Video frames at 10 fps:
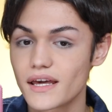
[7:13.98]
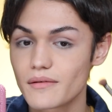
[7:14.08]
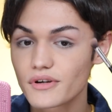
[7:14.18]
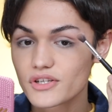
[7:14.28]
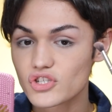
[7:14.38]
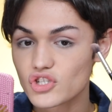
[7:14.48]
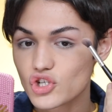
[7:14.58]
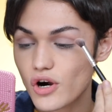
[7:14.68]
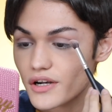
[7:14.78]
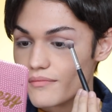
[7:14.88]
and I'm gonna
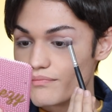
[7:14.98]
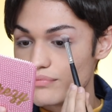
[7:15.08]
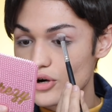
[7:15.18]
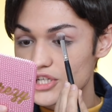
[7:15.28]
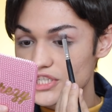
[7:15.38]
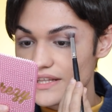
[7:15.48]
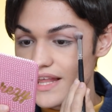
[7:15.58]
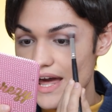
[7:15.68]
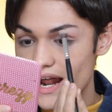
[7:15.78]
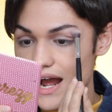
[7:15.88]
start pushing
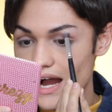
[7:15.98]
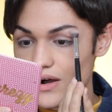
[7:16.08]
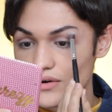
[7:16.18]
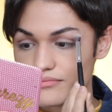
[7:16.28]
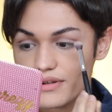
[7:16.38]
that out,